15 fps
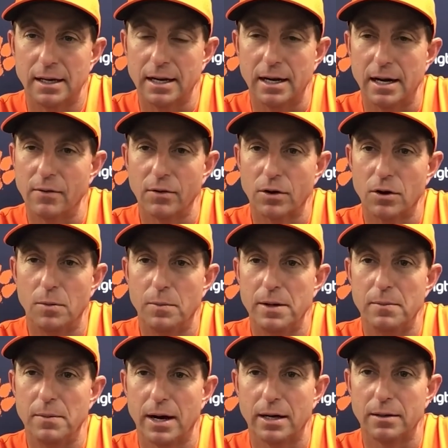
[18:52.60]
ain't never going to
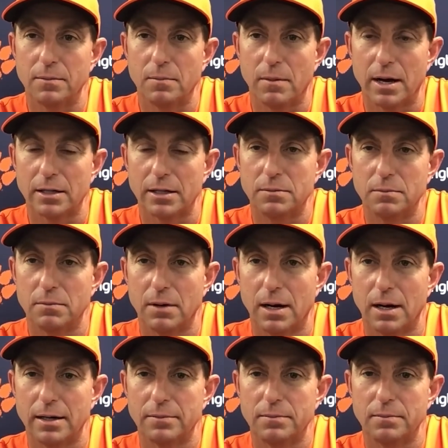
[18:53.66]
be my
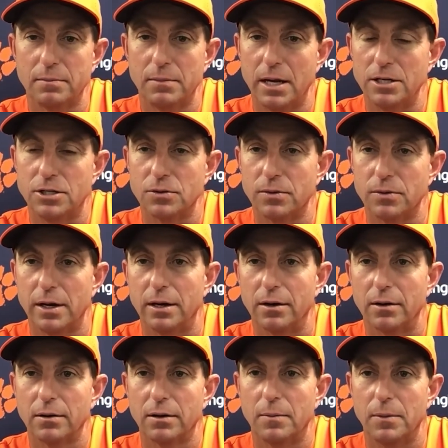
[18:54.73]
nature
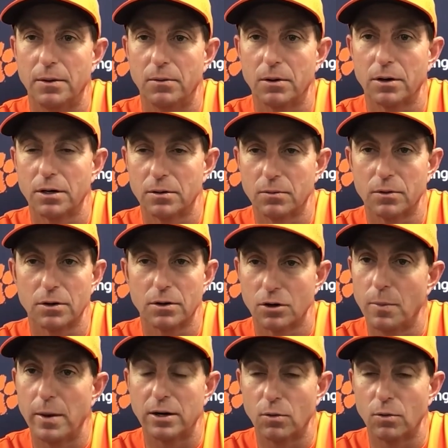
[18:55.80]
there. I mean, we're going to
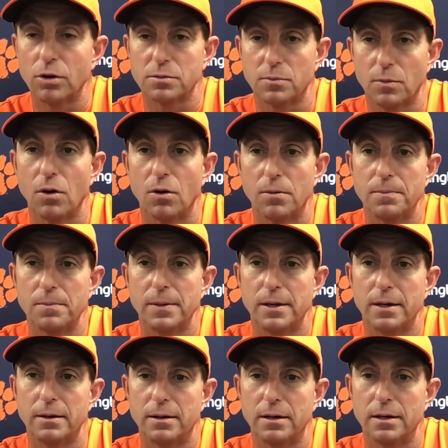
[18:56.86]
go back to work tomorrow
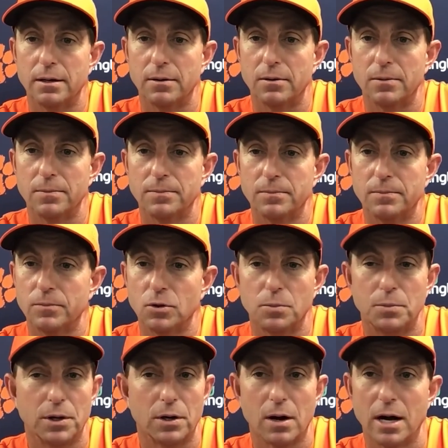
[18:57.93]
and
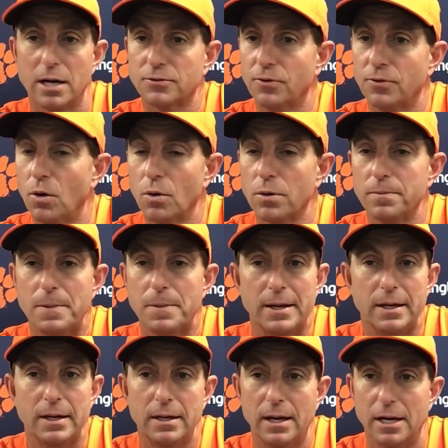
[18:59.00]
put our eyes forward.
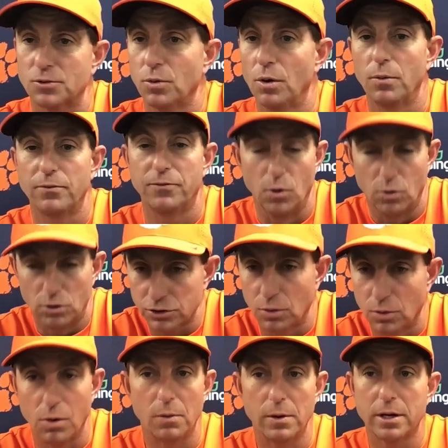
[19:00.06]
That's what we focus
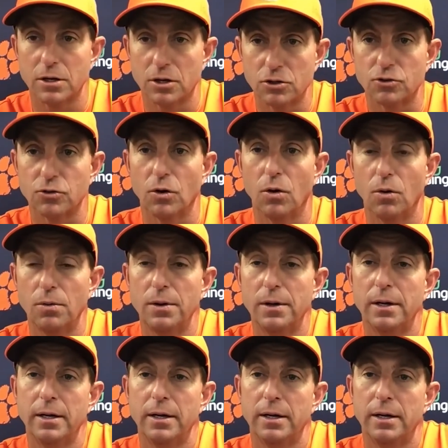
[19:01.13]
on, what we can control,